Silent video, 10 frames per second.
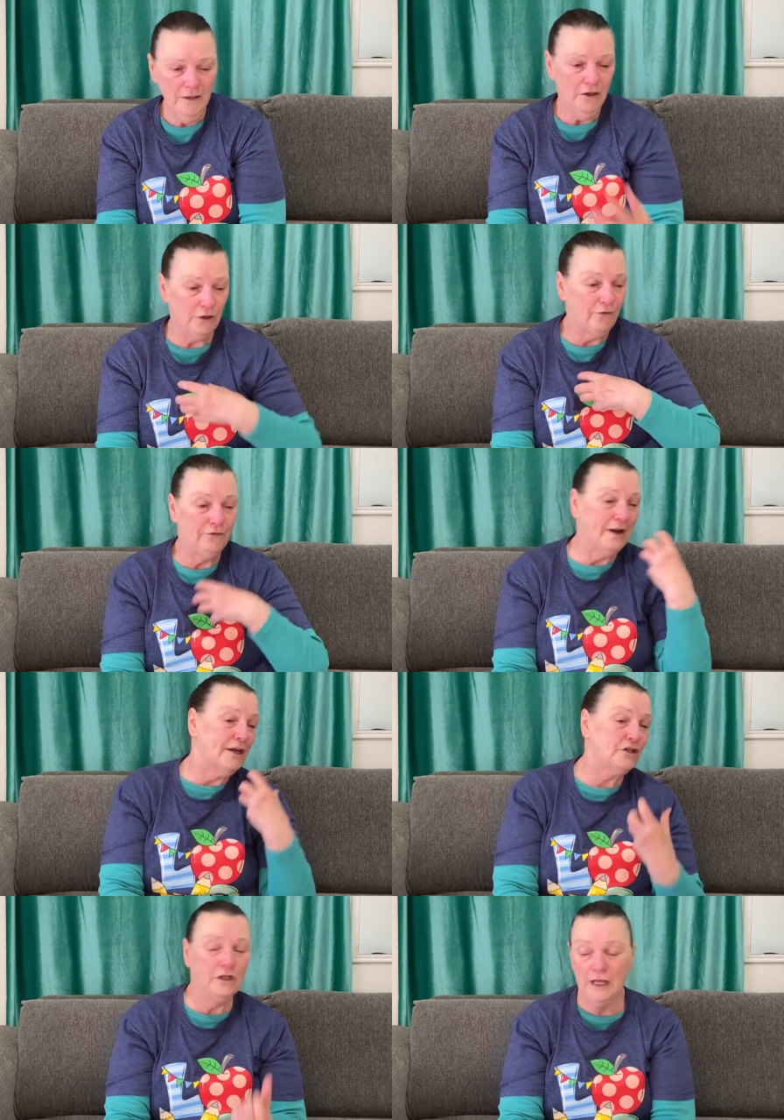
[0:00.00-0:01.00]
Your
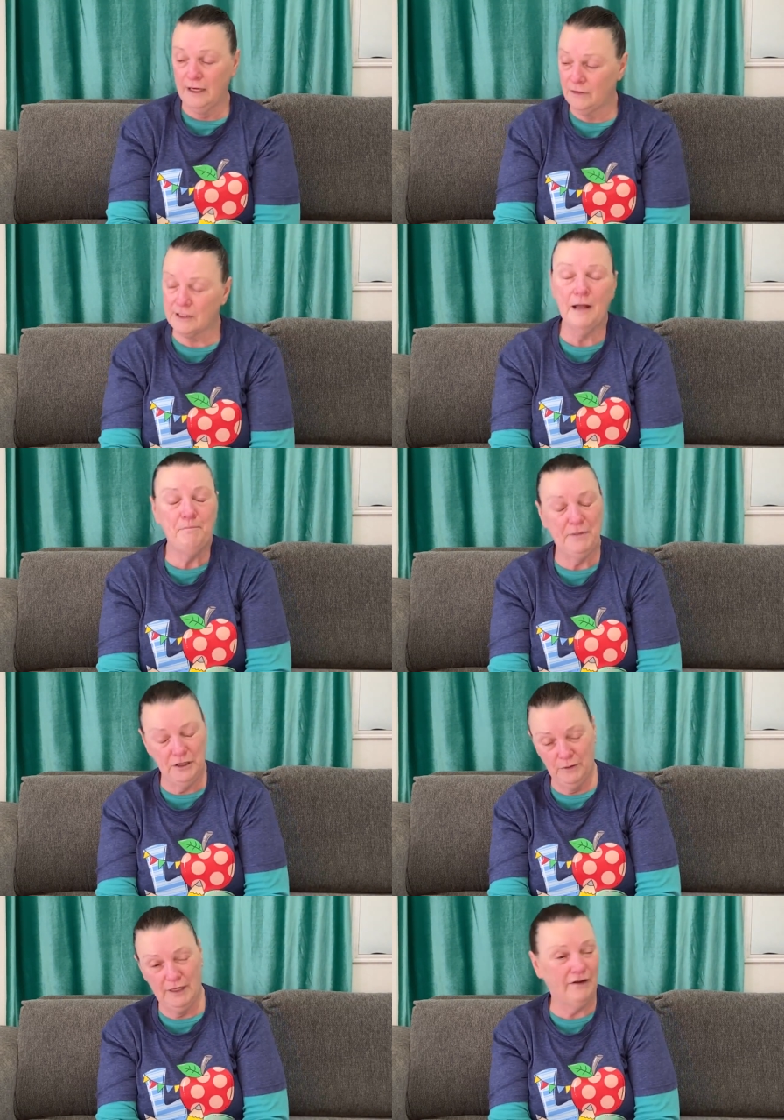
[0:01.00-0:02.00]
flesh lights up and
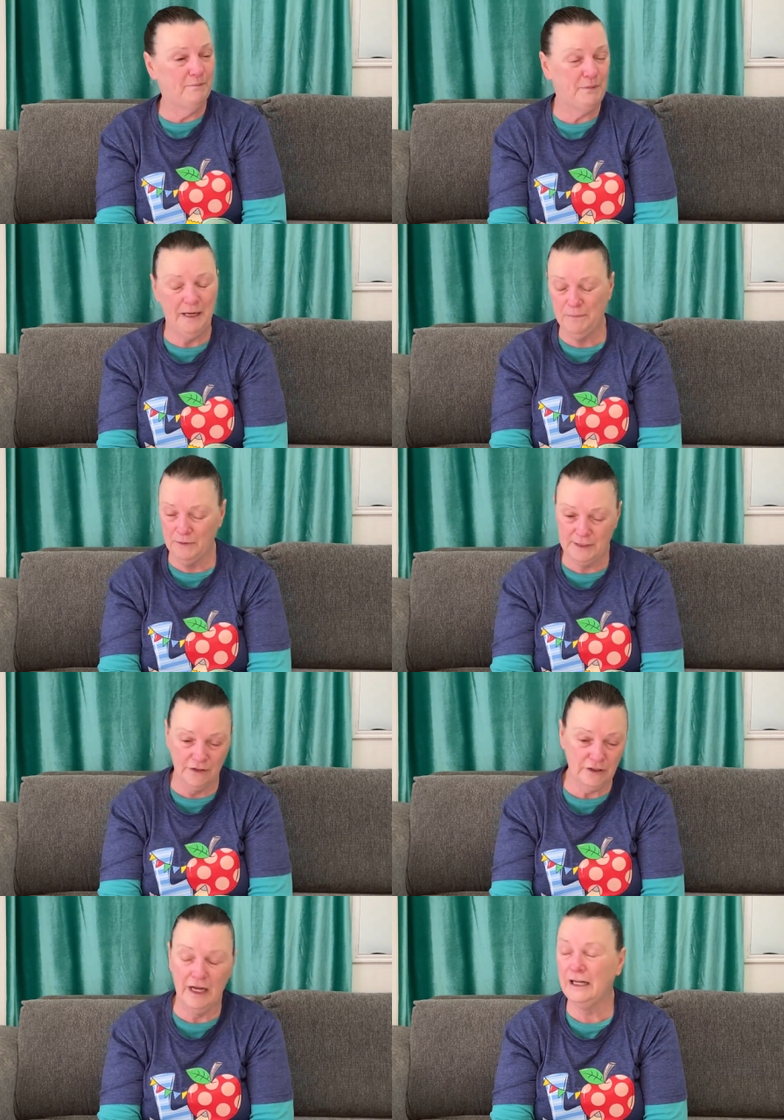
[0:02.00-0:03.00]
you give people
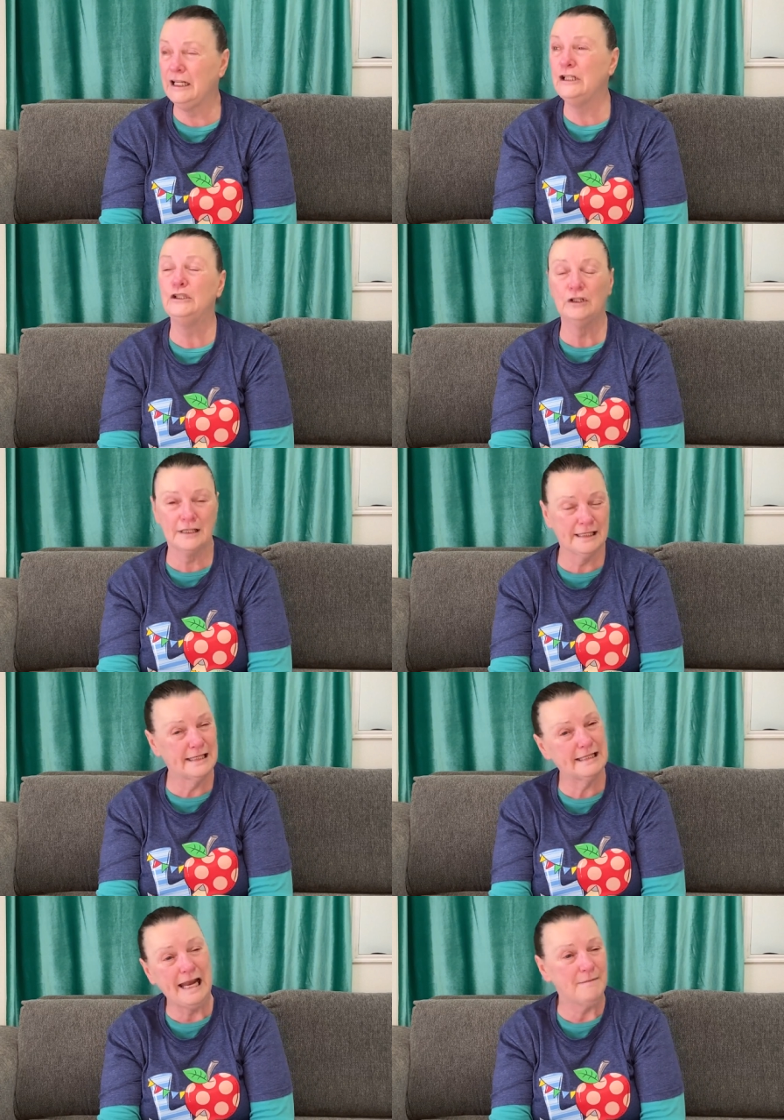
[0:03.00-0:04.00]
such ugly looks and
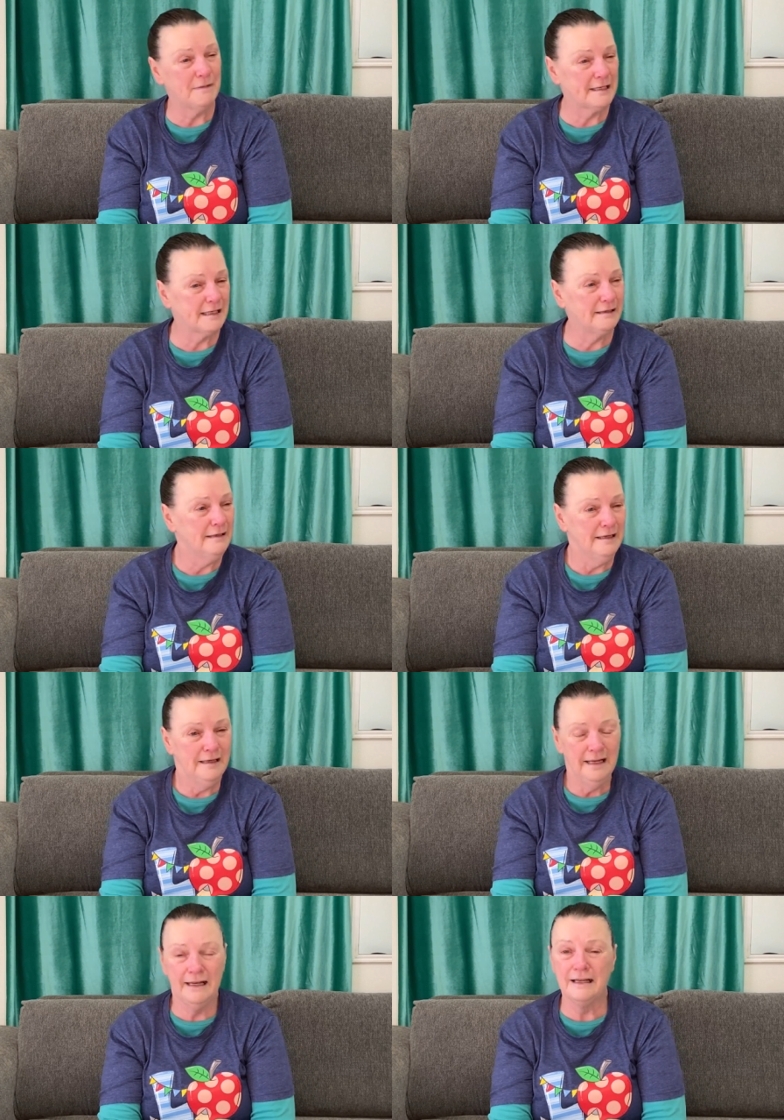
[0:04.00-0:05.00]
statements and,
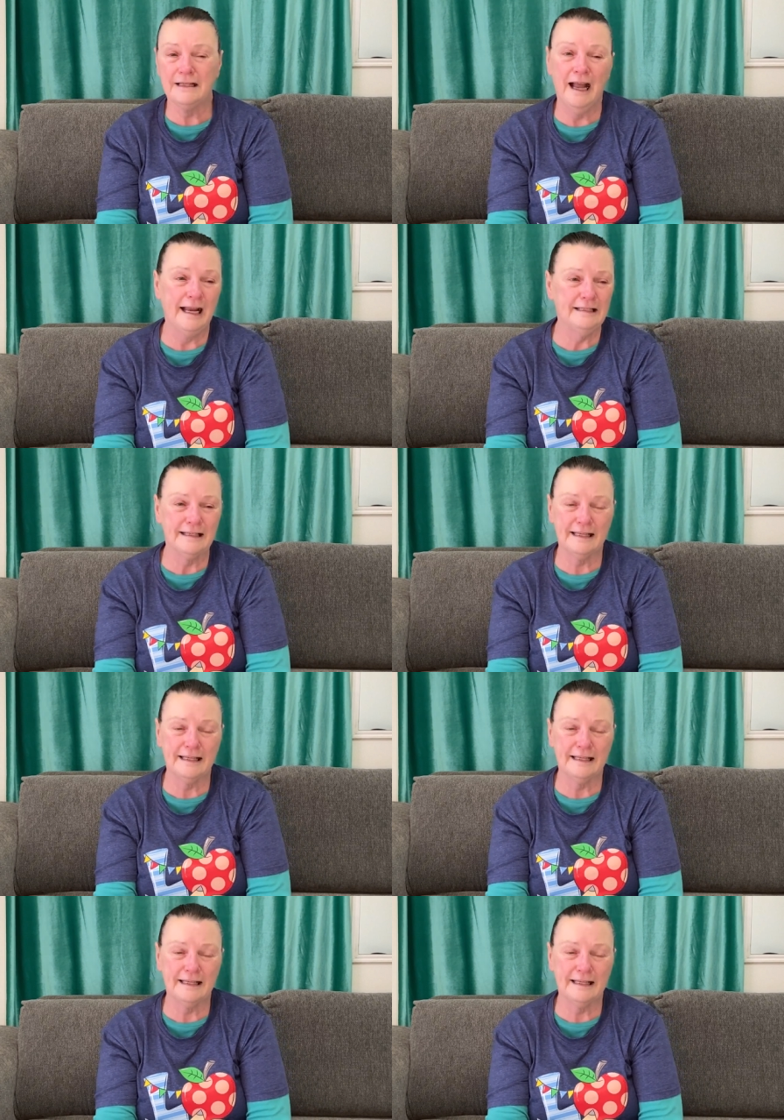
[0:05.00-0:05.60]
and unkindness.